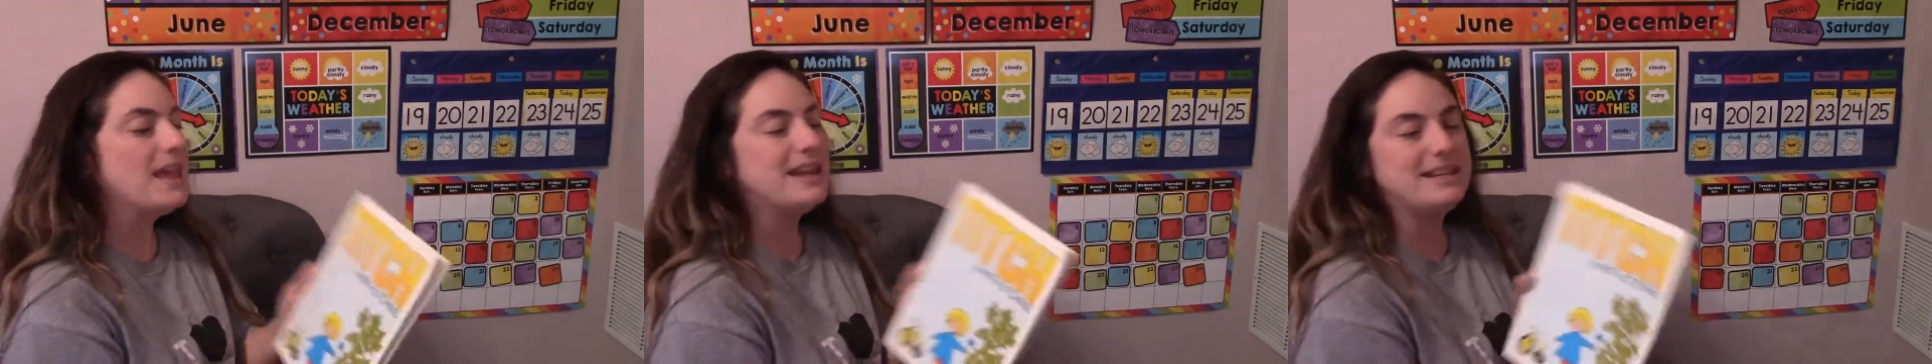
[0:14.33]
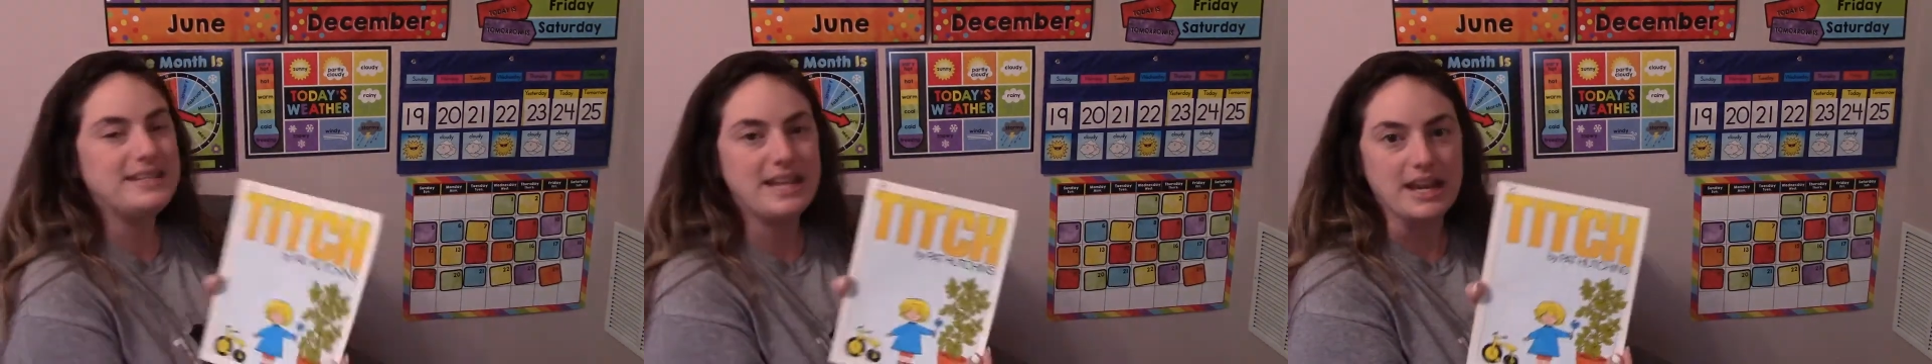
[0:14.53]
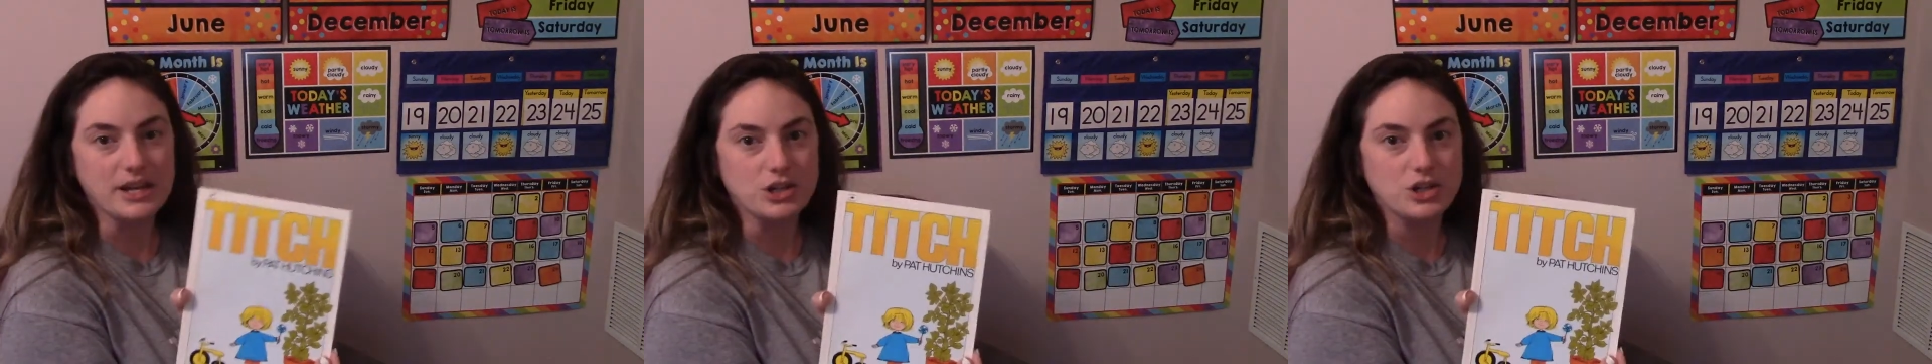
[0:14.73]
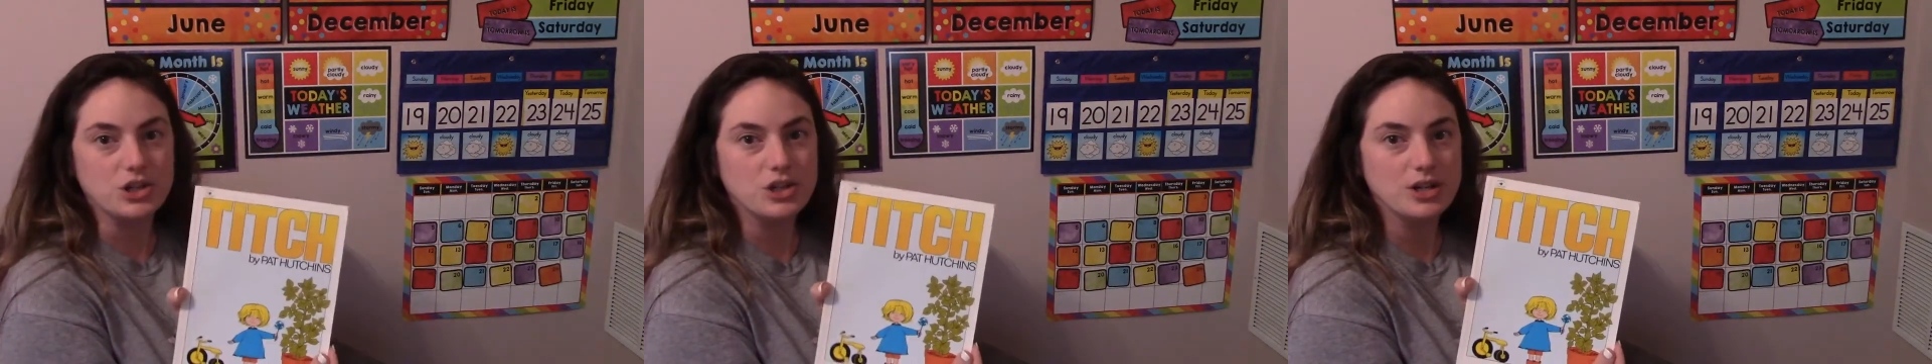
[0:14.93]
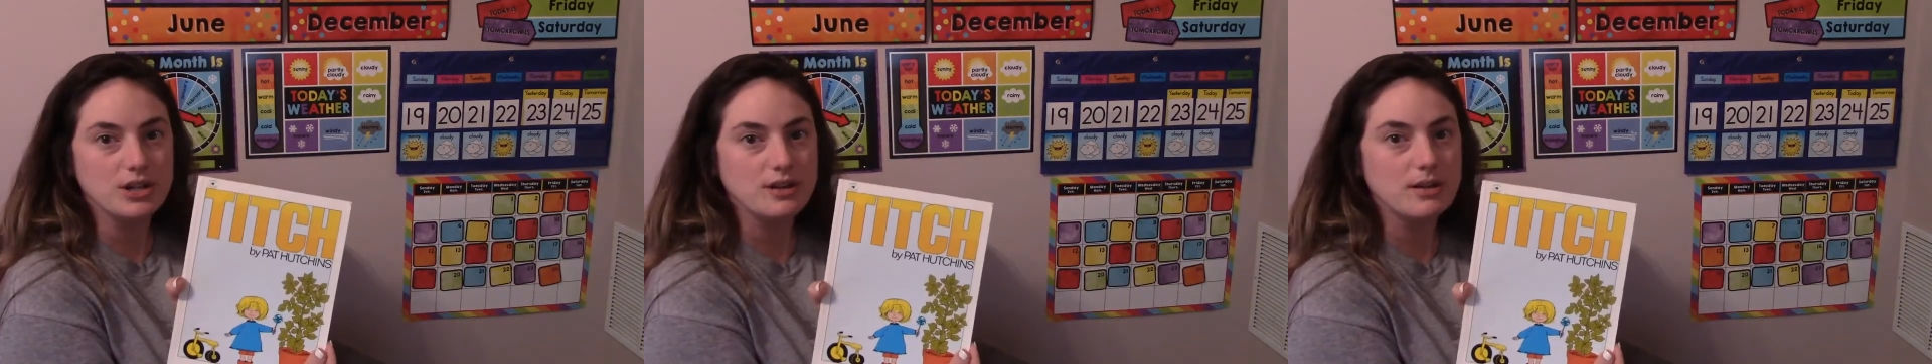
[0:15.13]

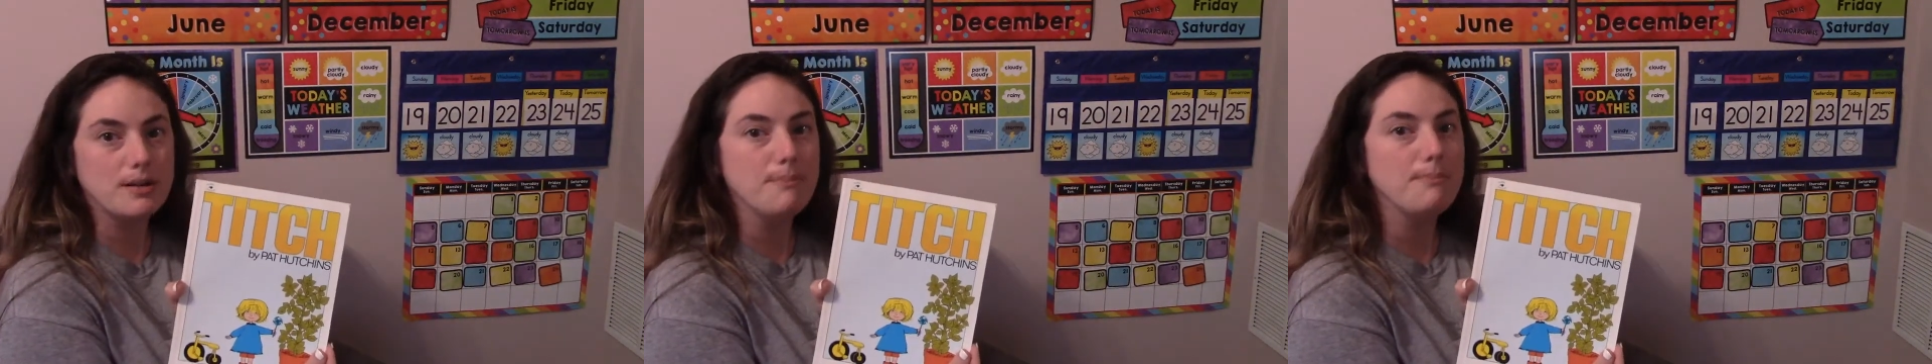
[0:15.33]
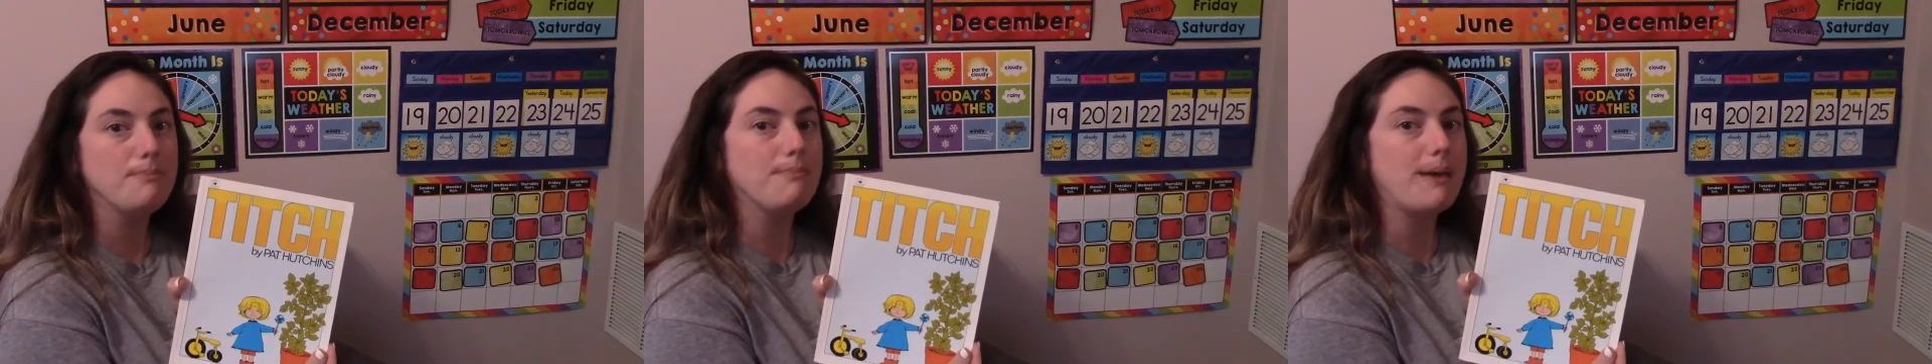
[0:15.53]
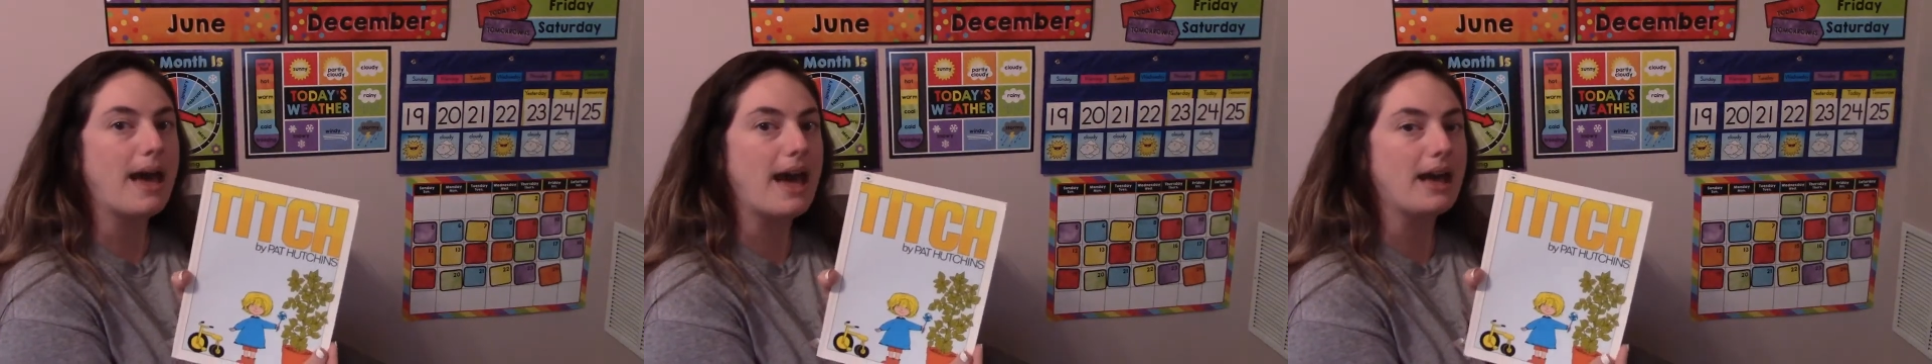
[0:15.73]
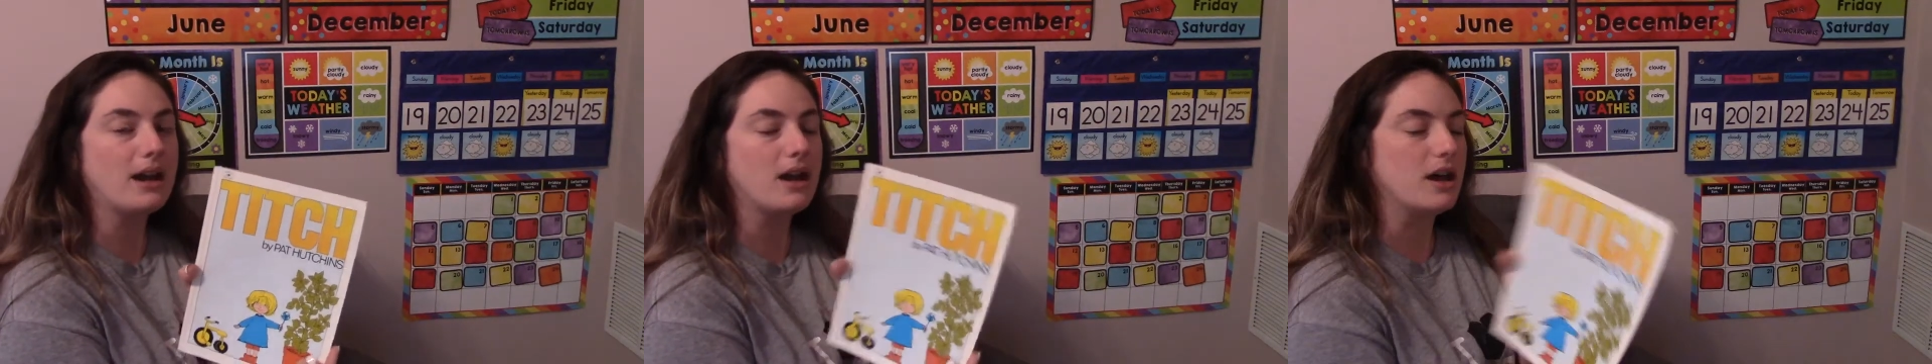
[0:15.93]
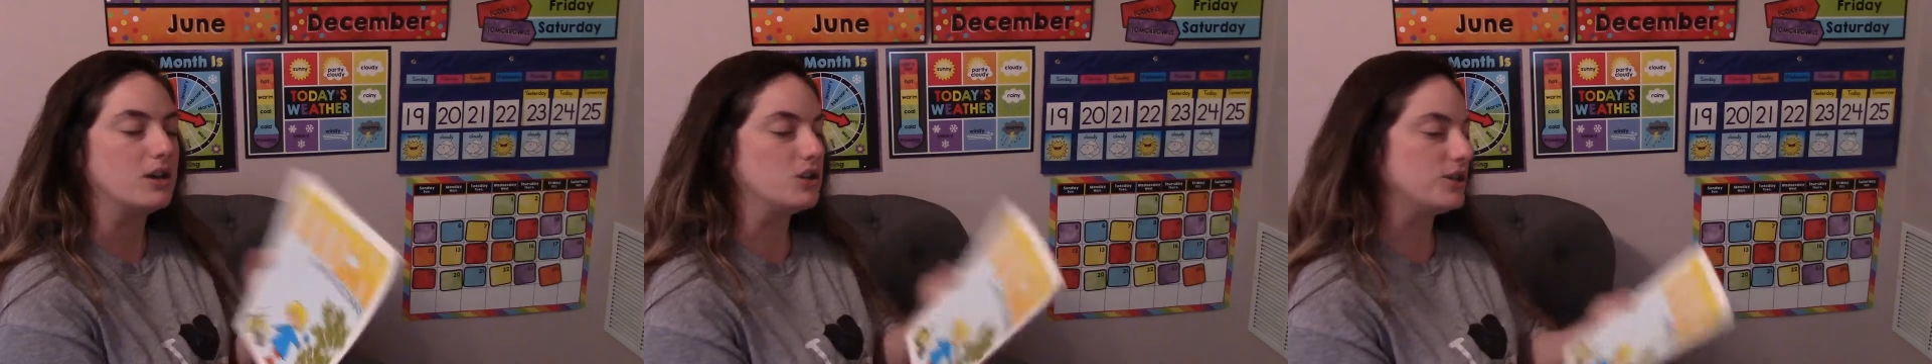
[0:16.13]
Titch, Pat
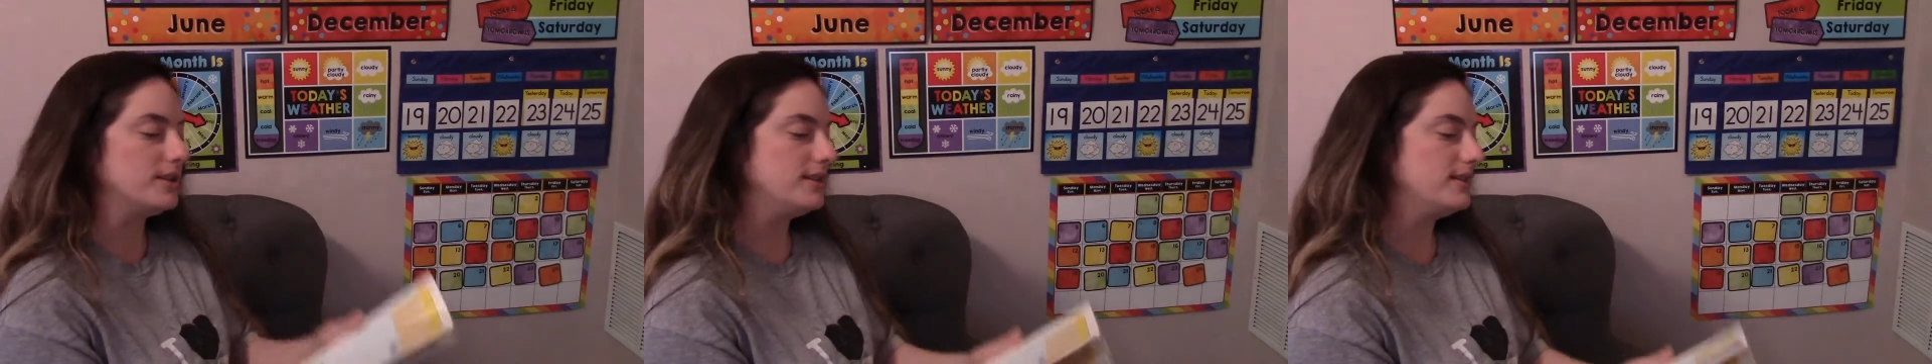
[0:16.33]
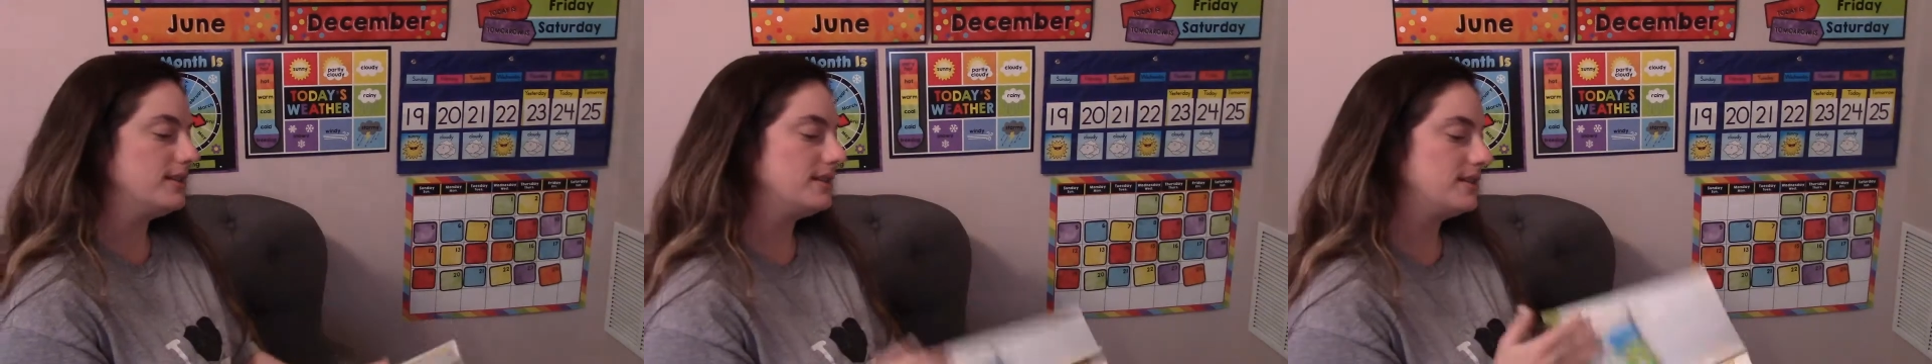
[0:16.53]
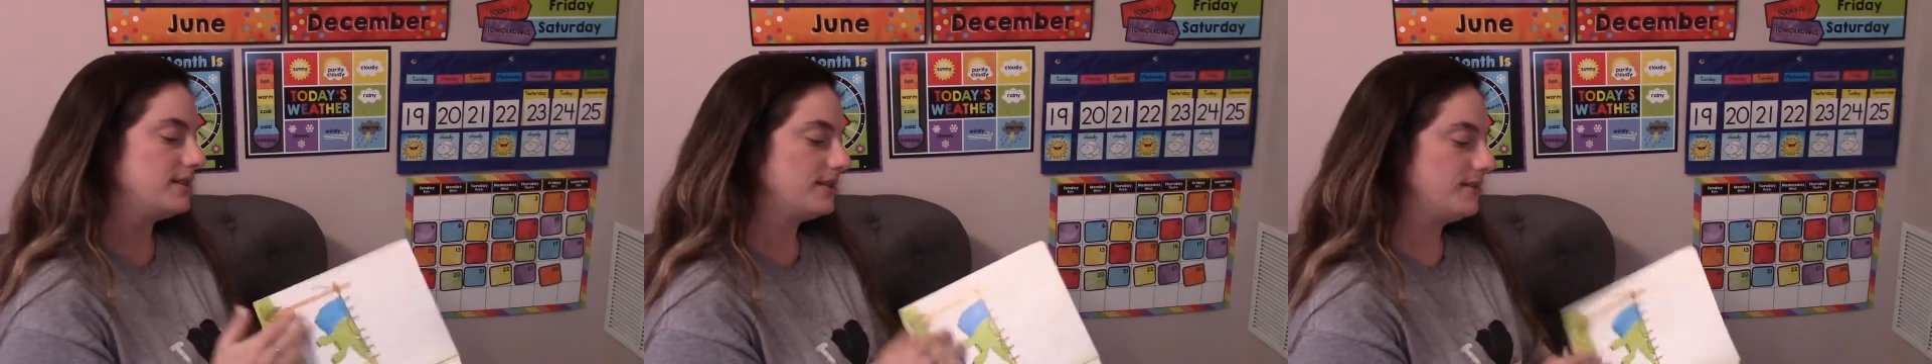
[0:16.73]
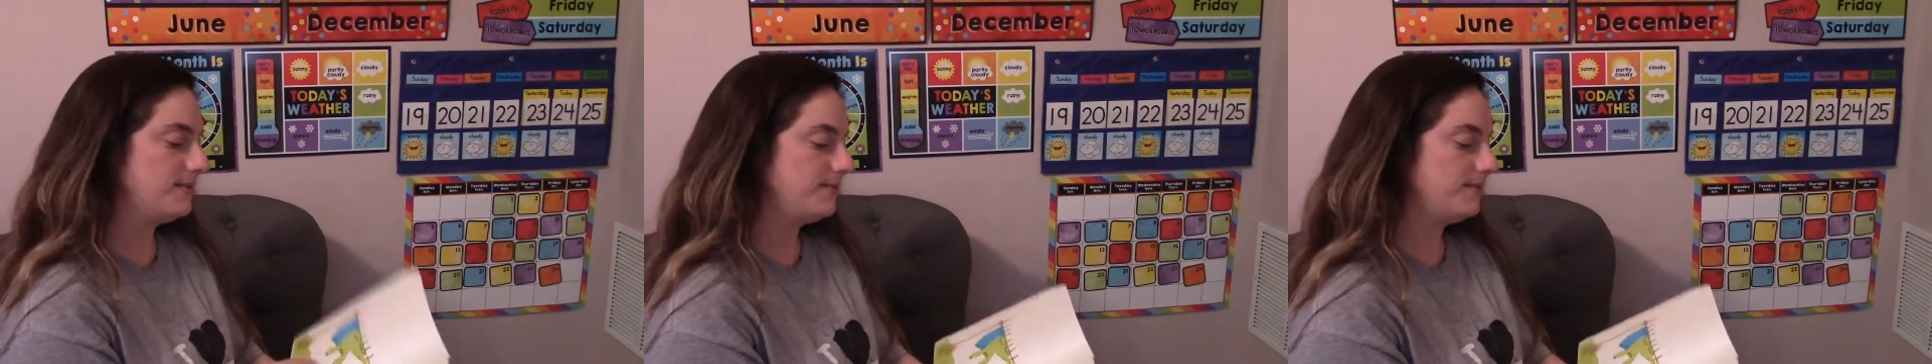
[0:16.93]
Hutchins.